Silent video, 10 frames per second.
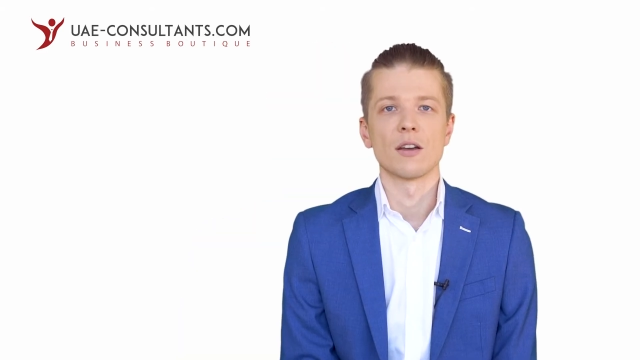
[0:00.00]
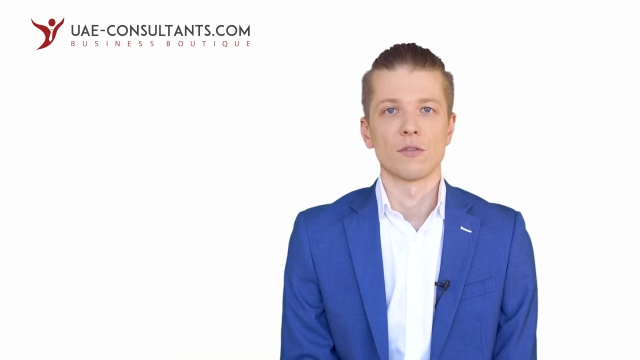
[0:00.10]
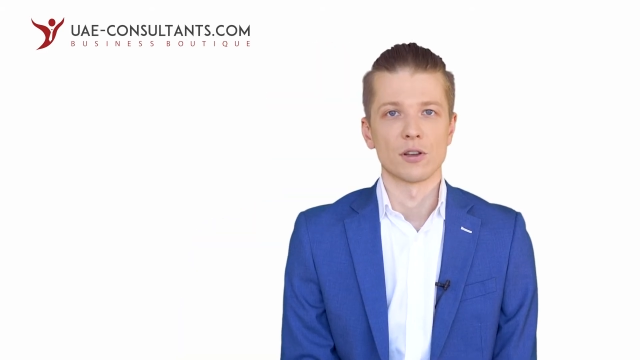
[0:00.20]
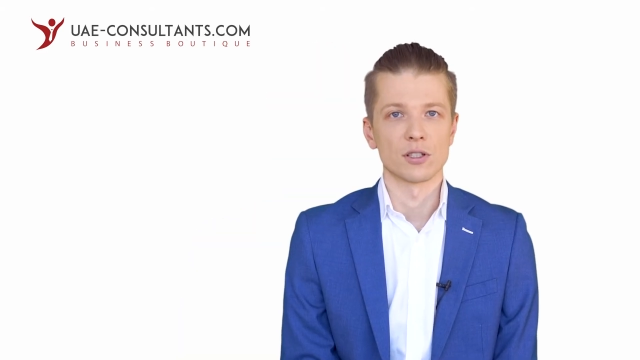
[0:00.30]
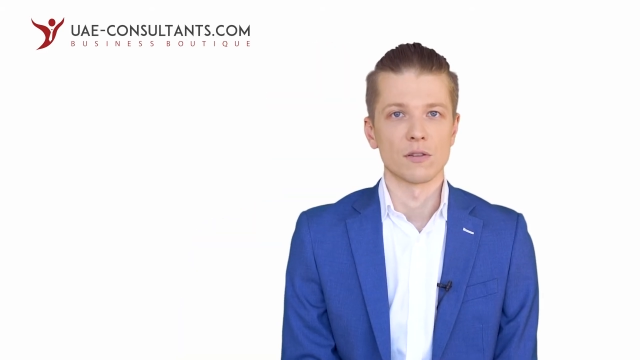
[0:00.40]

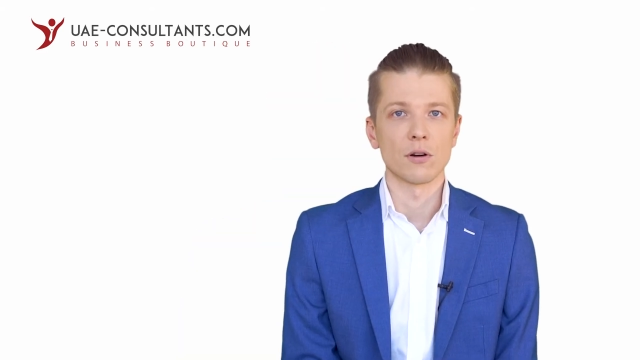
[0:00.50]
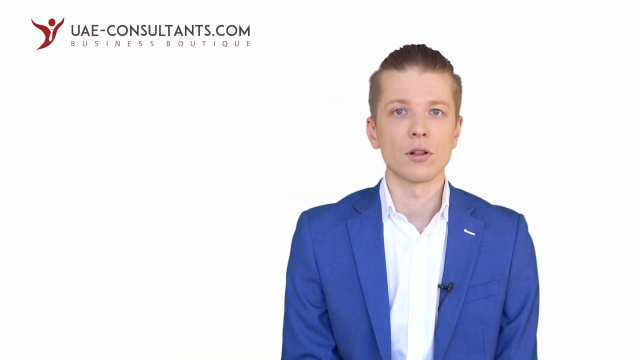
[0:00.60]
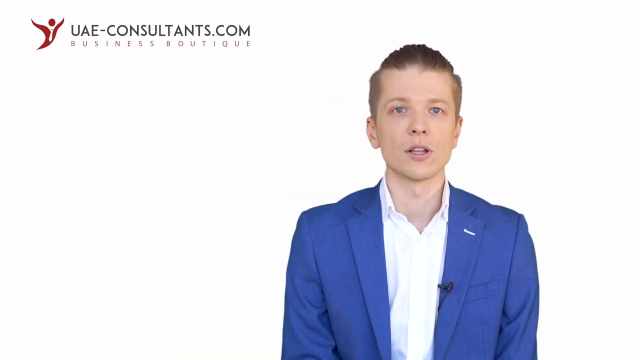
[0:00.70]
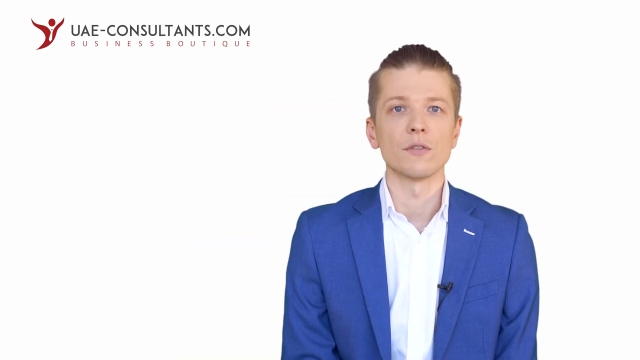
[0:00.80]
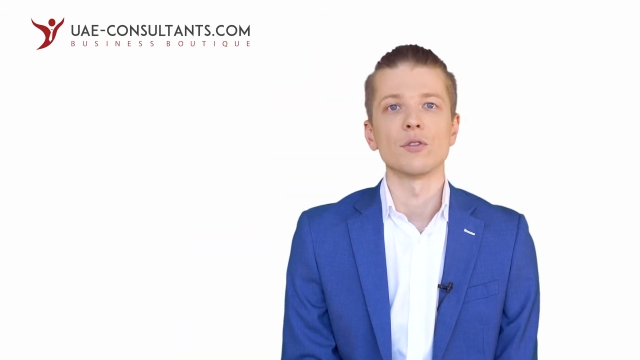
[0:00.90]
First of
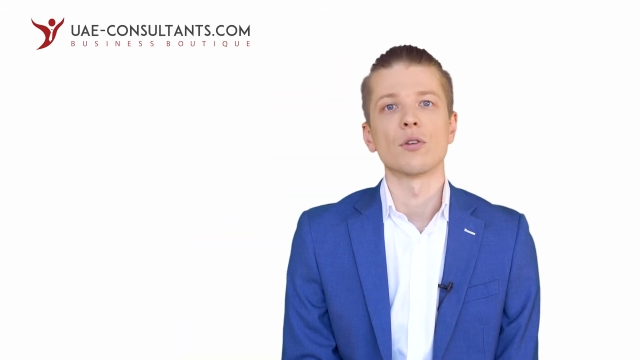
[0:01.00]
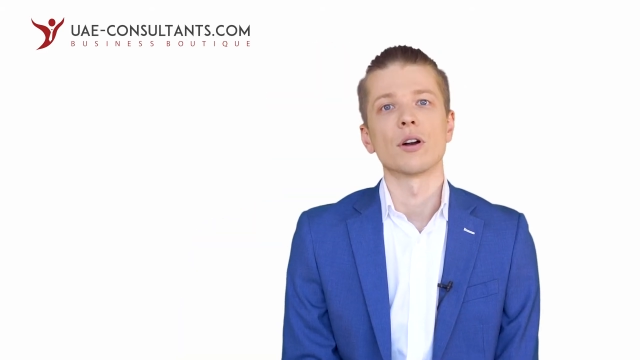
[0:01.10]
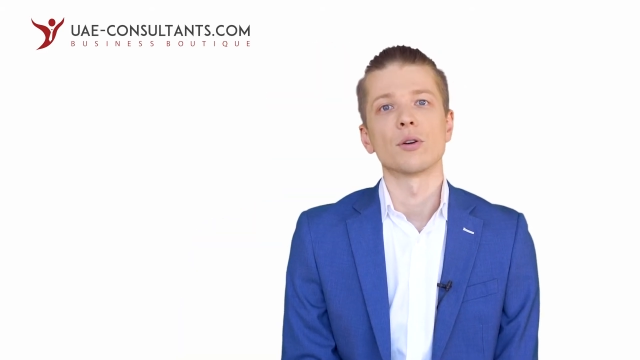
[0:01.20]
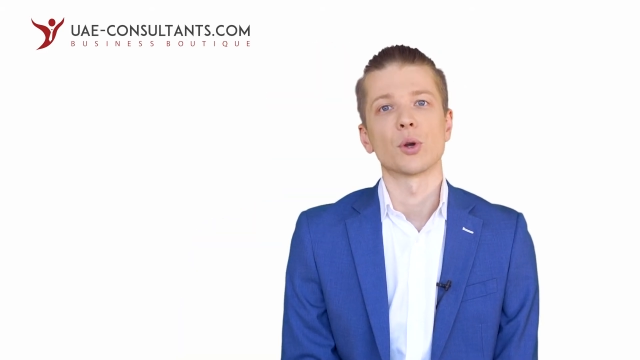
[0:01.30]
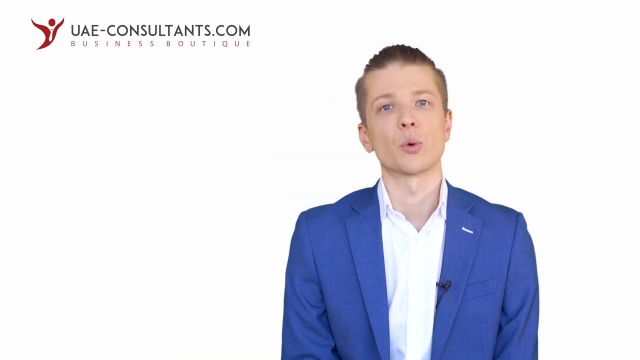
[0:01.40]
all, if you are
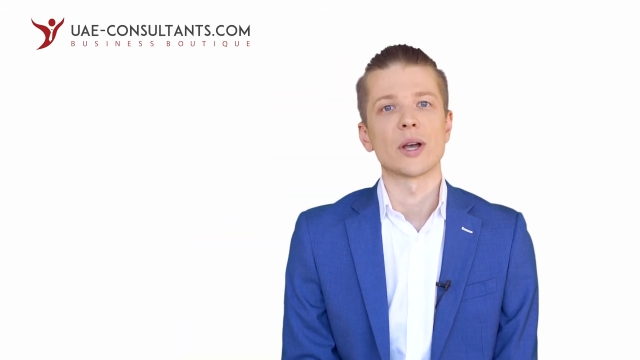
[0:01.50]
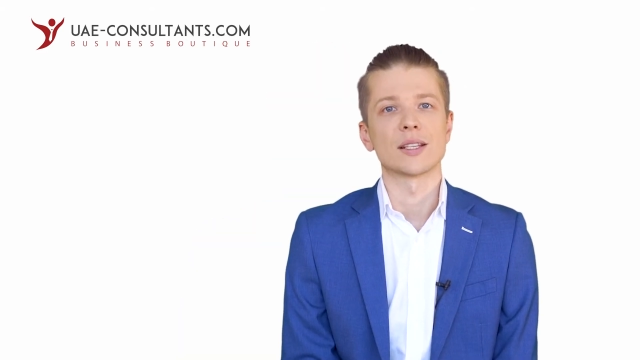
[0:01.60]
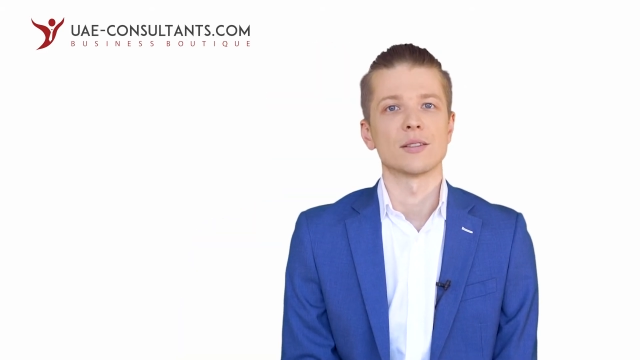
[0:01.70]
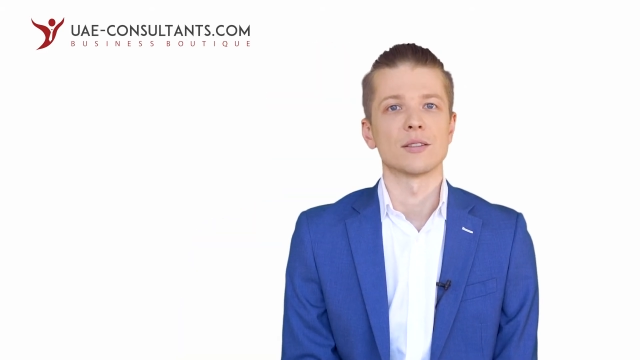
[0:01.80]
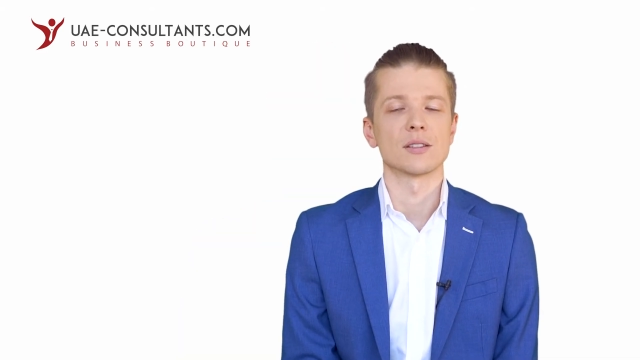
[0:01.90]

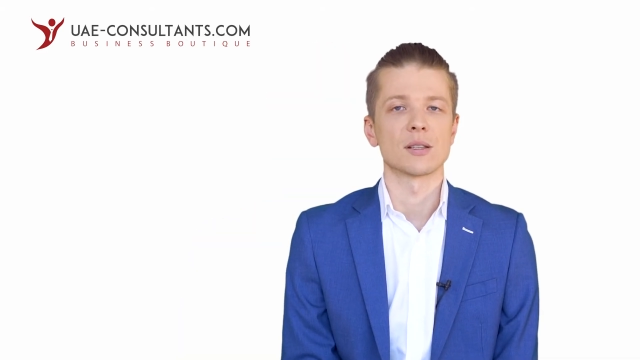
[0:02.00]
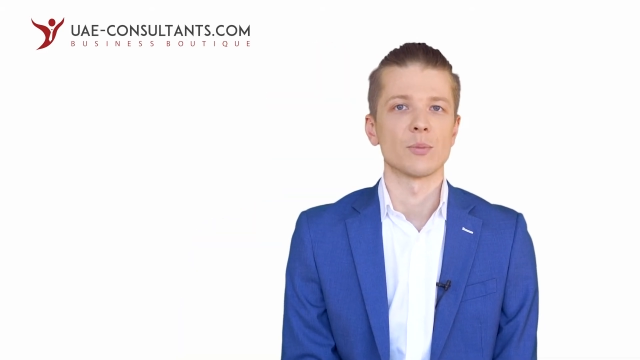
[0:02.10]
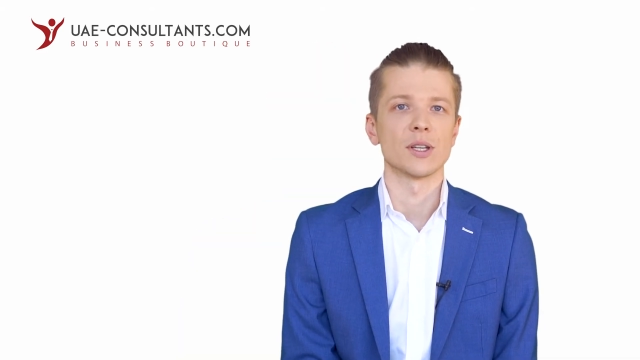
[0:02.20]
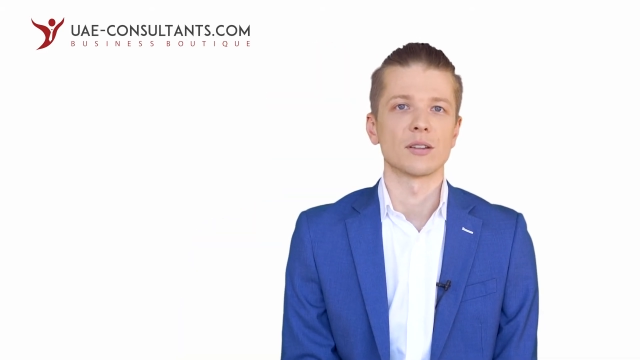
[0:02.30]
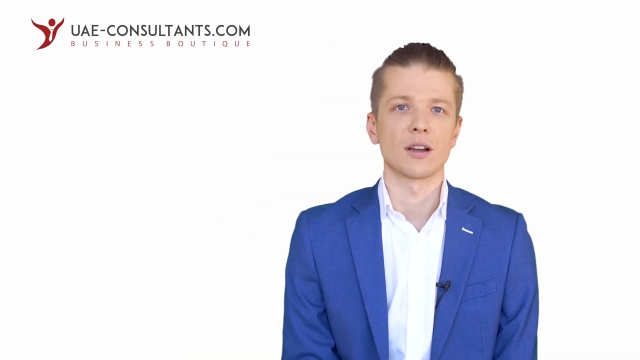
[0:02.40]
requested to
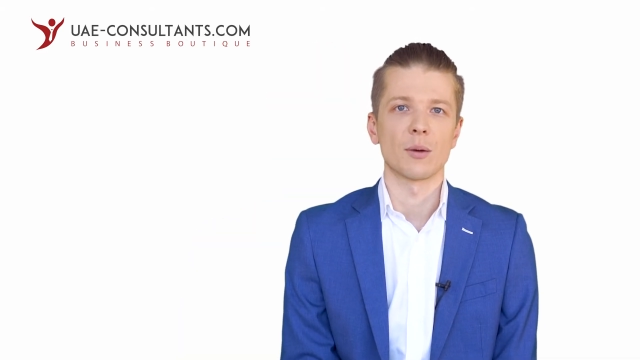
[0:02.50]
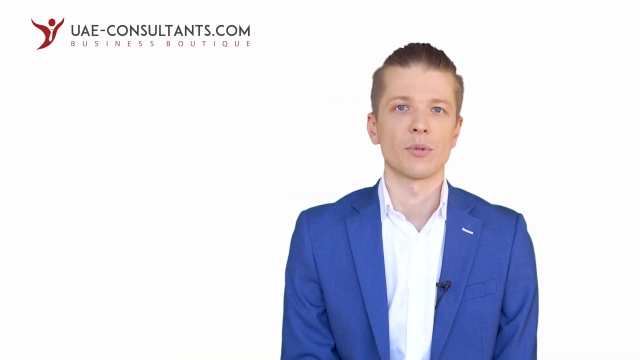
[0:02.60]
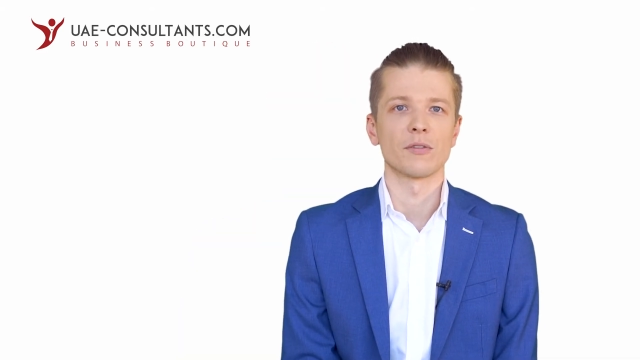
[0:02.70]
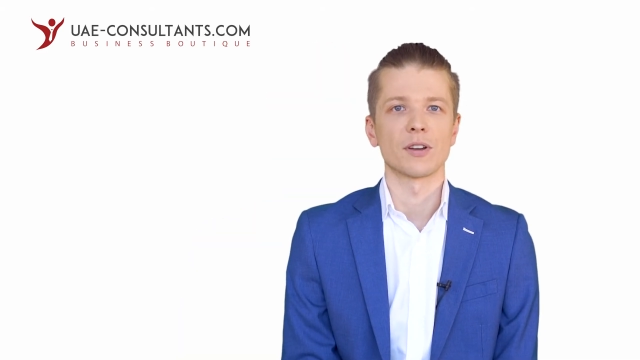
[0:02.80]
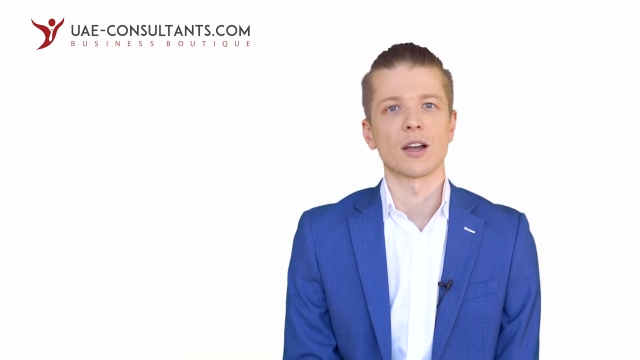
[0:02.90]
submit a copy
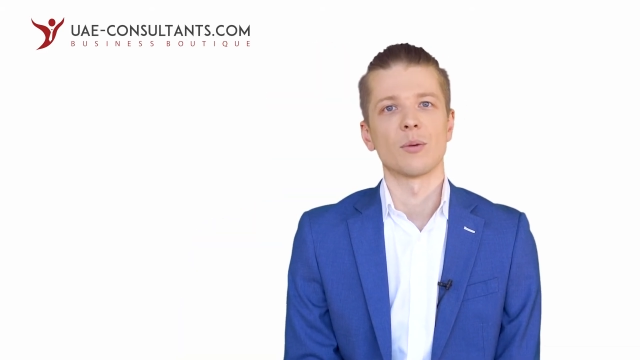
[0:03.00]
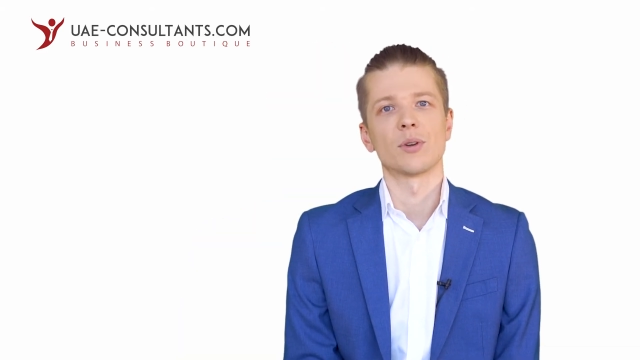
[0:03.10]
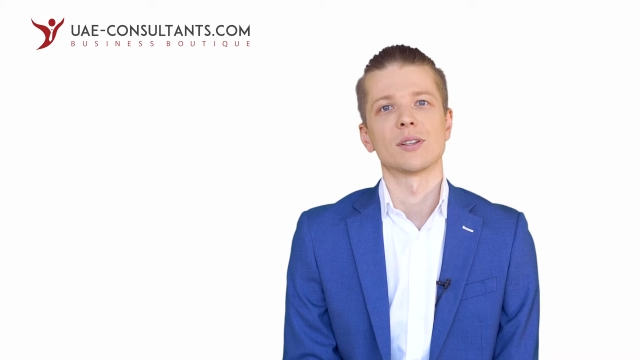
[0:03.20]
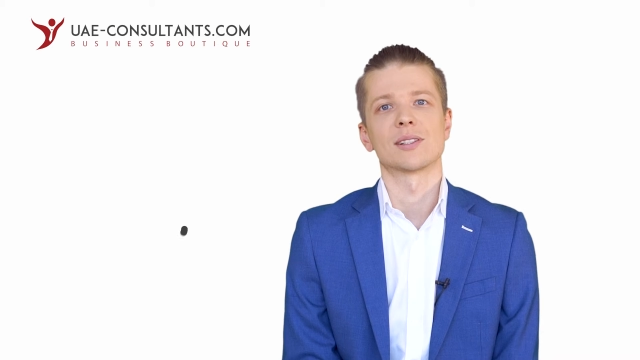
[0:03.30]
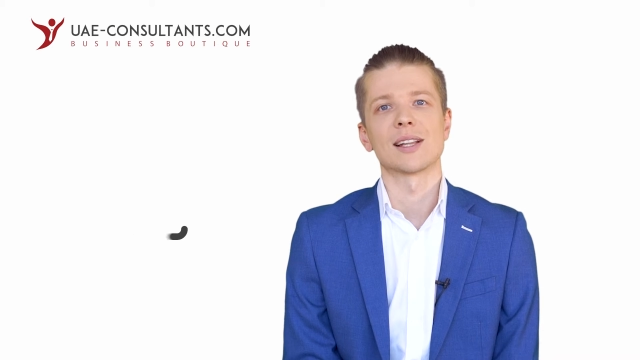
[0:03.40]
of a
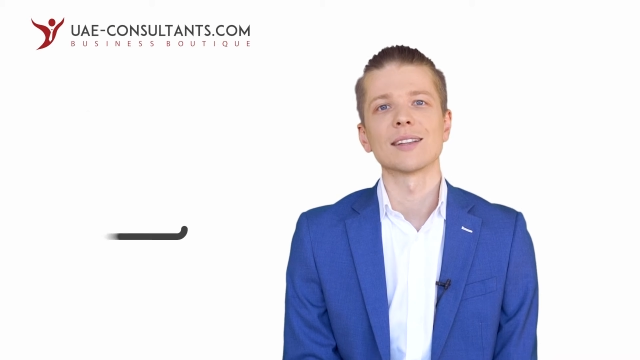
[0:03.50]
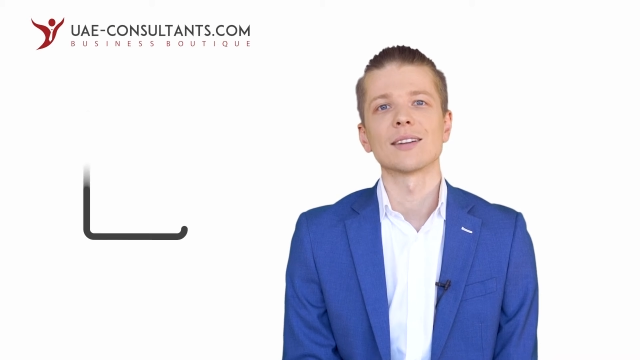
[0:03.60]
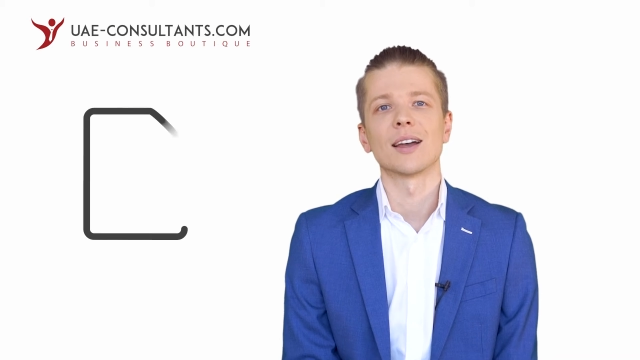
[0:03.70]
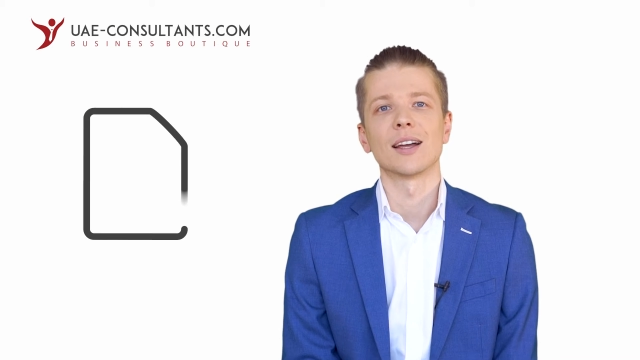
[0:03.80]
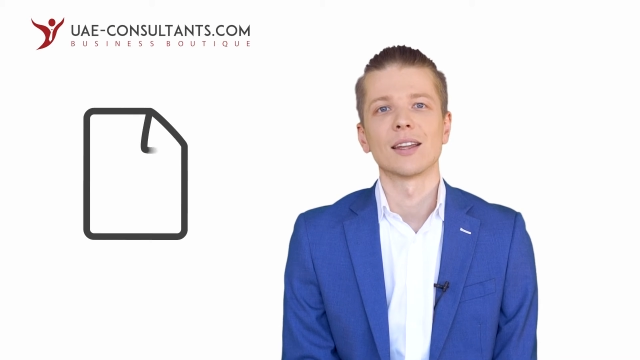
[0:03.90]
company's
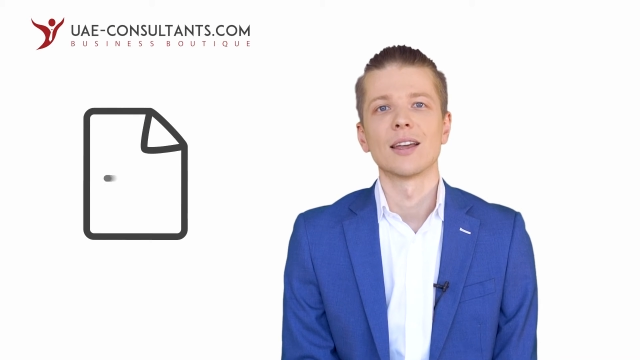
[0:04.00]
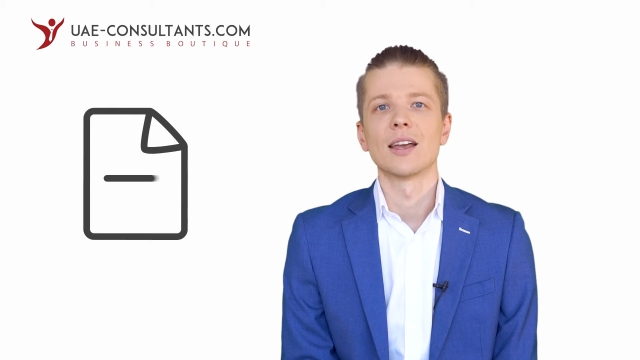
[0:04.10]
letterhead